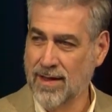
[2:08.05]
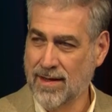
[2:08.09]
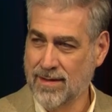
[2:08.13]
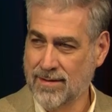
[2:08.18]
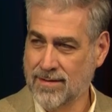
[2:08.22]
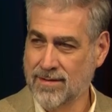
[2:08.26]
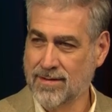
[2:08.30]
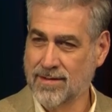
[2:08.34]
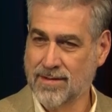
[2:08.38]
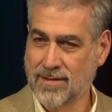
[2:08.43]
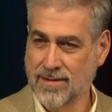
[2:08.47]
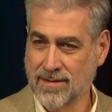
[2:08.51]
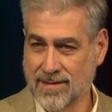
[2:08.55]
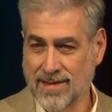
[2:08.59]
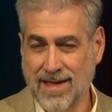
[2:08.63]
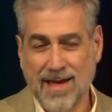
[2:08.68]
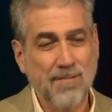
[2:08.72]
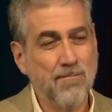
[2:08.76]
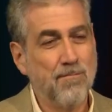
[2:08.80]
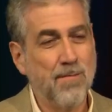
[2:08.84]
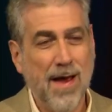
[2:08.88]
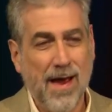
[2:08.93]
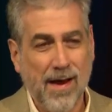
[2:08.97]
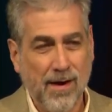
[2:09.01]
That's the
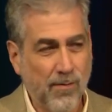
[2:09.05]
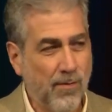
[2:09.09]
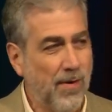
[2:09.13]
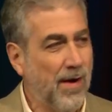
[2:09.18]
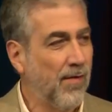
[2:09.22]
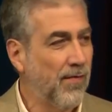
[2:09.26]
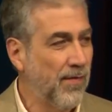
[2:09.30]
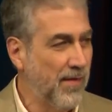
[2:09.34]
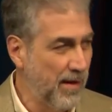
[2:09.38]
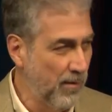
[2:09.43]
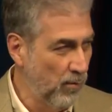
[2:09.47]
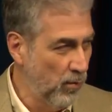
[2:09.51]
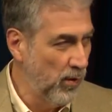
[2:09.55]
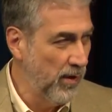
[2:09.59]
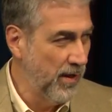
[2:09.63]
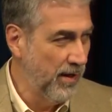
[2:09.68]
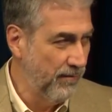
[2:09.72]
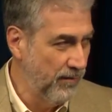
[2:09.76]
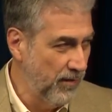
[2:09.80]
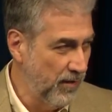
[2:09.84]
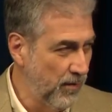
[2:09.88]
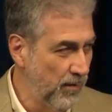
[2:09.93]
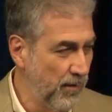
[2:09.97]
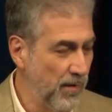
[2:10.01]
same background they will
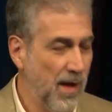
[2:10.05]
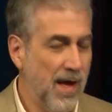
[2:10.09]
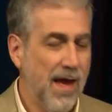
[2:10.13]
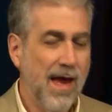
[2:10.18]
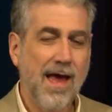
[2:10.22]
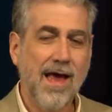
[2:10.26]
give you.